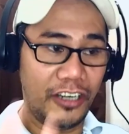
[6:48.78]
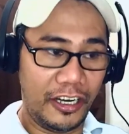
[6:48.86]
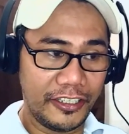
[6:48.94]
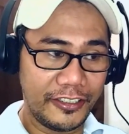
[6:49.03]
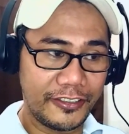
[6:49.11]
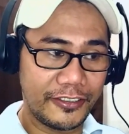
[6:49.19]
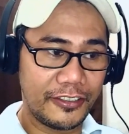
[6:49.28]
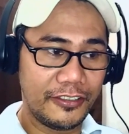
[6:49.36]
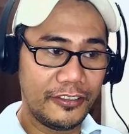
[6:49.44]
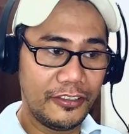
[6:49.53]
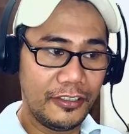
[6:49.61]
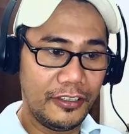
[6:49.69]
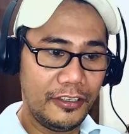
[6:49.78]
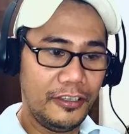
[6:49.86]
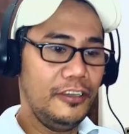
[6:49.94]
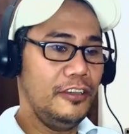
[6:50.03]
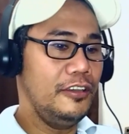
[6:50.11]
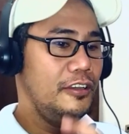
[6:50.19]
artist.
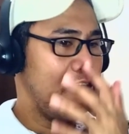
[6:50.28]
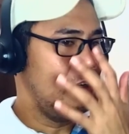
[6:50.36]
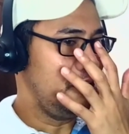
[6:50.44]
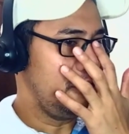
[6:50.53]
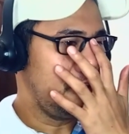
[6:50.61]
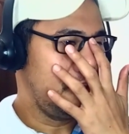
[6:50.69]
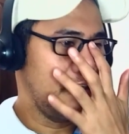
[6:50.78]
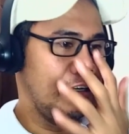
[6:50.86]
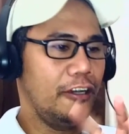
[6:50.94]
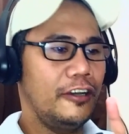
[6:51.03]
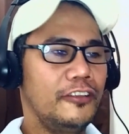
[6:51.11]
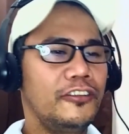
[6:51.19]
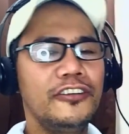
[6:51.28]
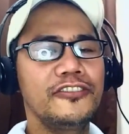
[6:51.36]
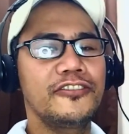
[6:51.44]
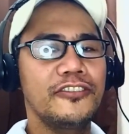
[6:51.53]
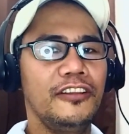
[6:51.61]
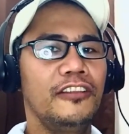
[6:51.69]
There
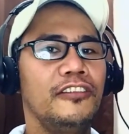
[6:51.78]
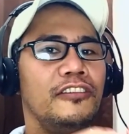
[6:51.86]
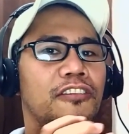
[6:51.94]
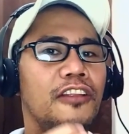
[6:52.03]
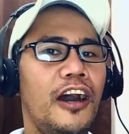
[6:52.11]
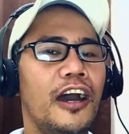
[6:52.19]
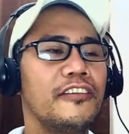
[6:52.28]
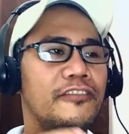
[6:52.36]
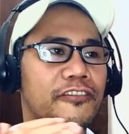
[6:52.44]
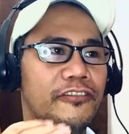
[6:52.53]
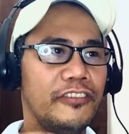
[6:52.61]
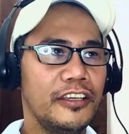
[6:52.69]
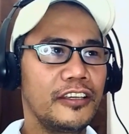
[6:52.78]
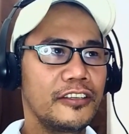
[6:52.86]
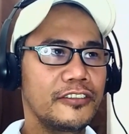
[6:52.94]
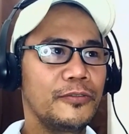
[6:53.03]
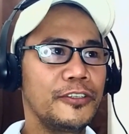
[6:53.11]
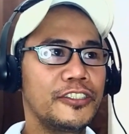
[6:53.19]
are still a lot of
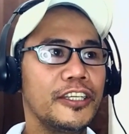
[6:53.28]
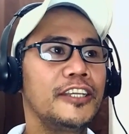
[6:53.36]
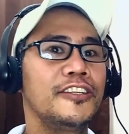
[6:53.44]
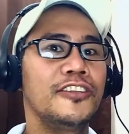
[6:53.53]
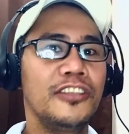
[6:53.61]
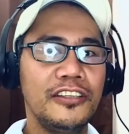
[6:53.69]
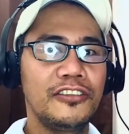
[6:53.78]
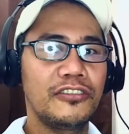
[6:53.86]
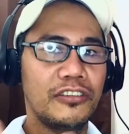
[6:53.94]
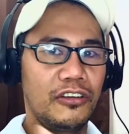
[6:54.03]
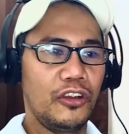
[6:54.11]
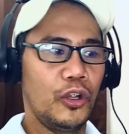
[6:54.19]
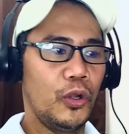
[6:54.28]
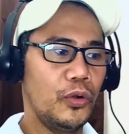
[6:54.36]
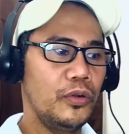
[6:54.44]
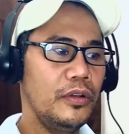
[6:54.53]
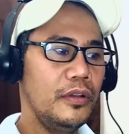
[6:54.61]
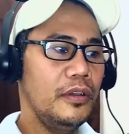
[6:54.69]
things which I need to
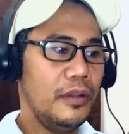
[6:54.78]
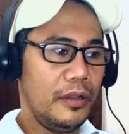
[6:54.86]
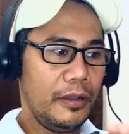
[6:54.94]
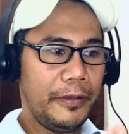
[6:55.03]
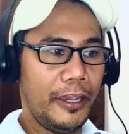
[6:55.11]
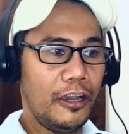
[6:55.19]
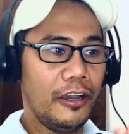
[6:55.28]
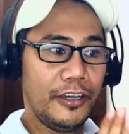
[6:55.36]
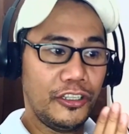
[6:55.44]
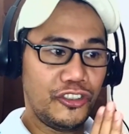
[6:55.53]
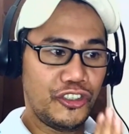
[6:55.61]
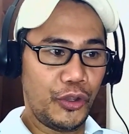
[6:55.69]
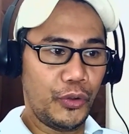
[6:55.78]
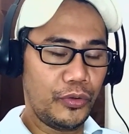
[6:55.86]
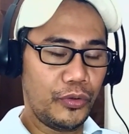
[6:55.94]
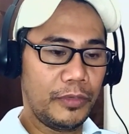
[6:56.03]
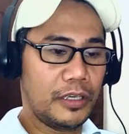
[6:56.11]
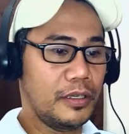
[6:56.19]
know about Adu.
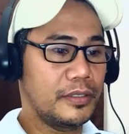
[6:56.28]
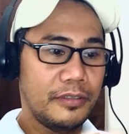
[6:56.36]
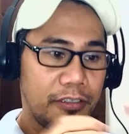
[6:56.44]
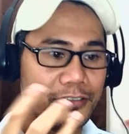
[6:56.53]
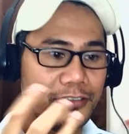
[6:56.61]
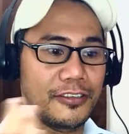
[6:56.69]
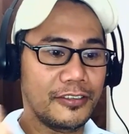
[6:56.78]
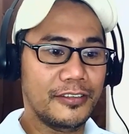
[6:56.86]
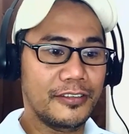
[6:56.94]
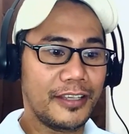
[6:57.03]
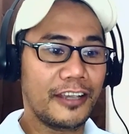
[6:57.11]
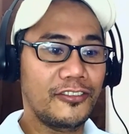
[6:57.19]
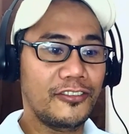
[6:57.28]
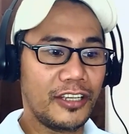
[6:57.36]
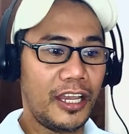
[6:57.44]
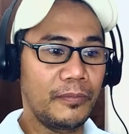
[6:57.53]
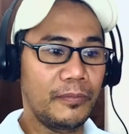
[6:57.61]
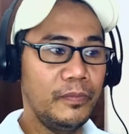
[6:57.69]
Because this is just the second
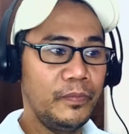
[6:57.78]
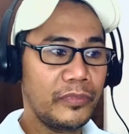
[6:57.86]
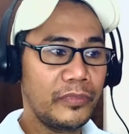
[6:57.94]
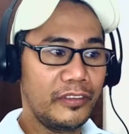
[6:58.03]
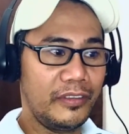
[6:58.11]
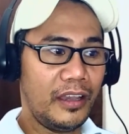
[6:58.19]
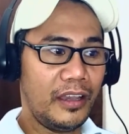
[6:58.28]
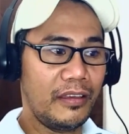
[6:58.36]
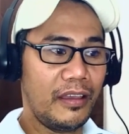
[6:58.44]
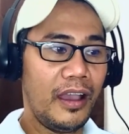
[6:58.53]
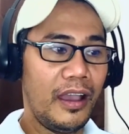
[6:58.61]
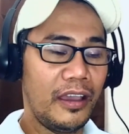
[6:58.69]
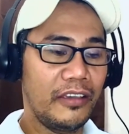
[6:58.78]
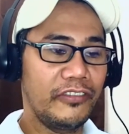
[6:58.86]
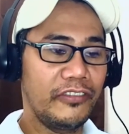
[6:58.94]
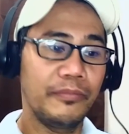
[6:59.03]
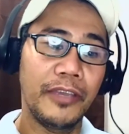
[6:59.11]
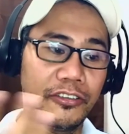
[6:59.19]
time that I've
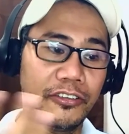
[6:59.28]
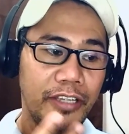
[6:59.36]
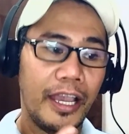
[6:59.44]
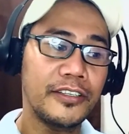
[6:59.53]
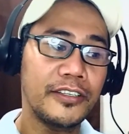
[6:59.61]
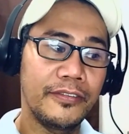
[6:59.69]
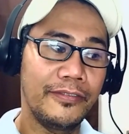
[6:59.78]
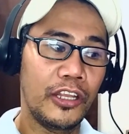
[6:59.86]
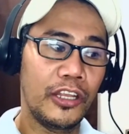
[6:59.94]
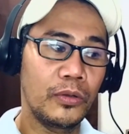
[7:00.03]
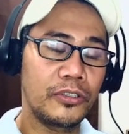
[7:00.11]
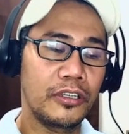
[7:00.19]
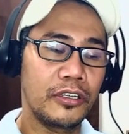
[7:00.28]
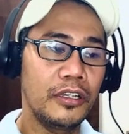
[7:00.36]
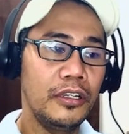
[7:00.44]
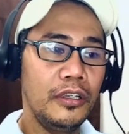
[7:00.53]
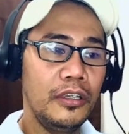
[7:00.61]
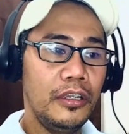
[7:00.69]
made a reaction video to